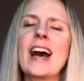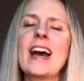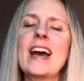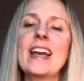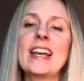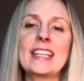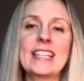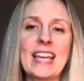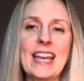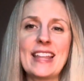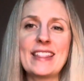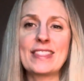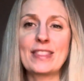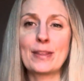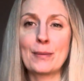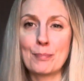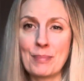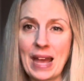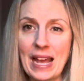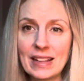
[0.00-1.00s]
again, the
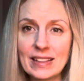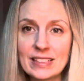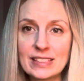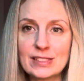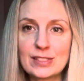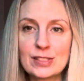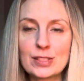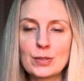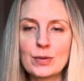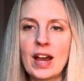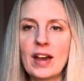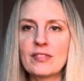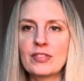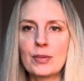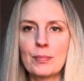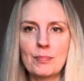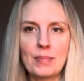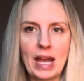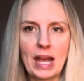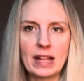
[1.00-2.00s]
balance, you have the
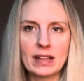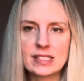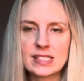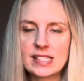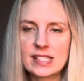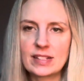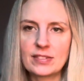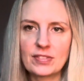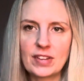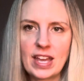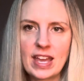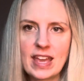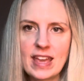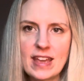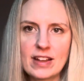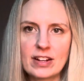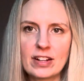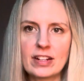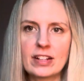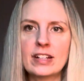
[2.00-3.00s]
balance of
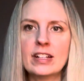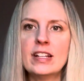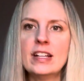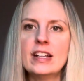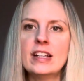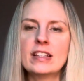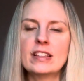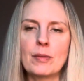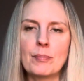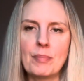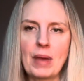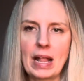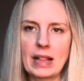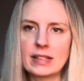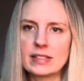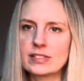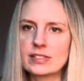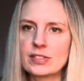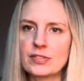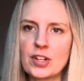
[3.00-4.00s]
air, the
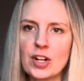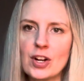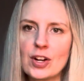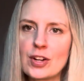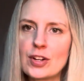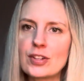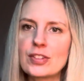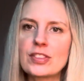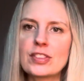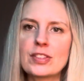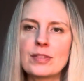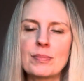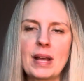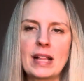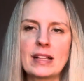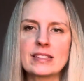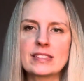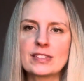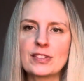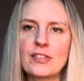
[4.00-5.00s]
balance of earth, the
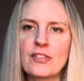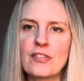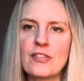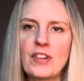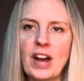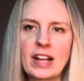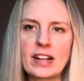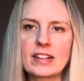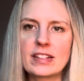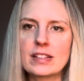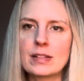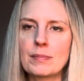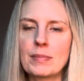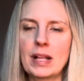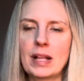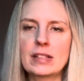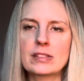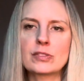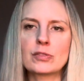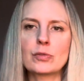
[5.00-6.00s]
balance of fire, and the
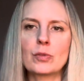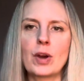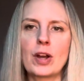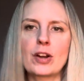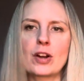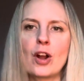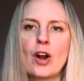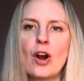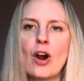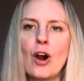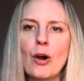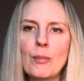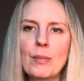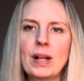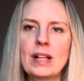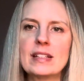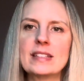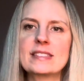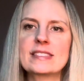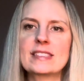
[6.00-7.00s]
balance of water, all
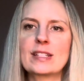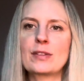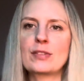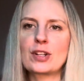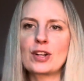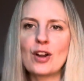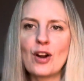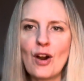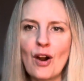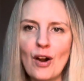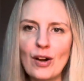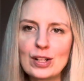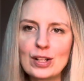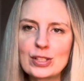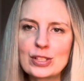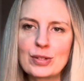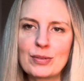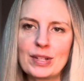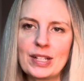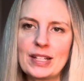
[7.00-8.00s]
balanced out. They're all
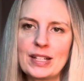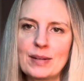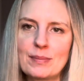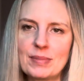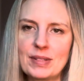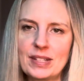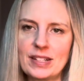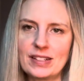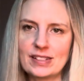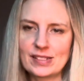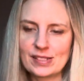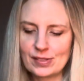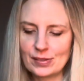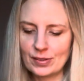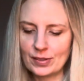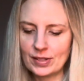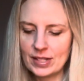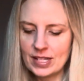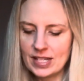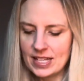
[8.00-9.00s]
showing up here.
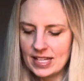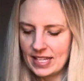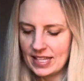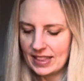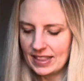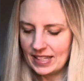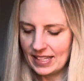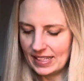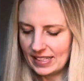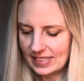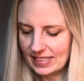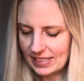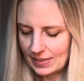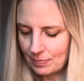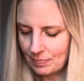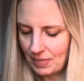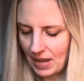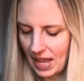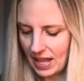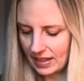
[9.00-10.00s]
So this
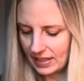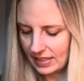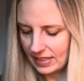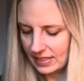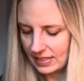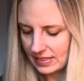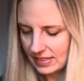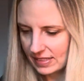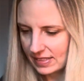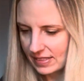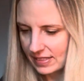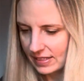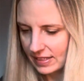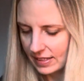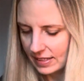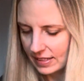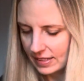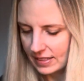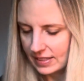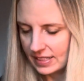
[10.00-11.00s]
balance,
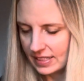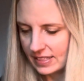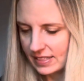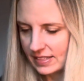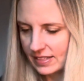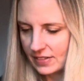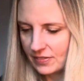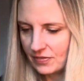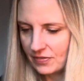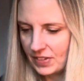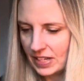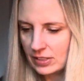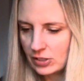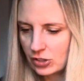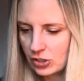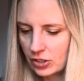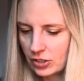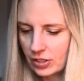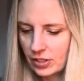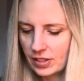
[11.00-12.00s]
this
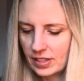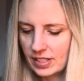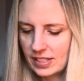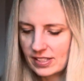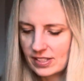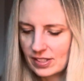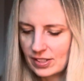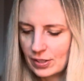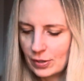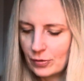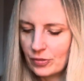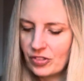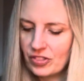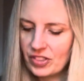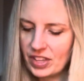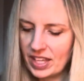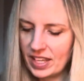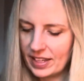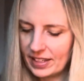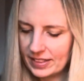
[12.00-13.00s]
adventure, this new
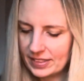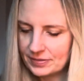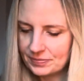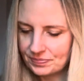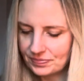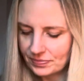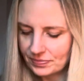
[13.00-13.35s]
thing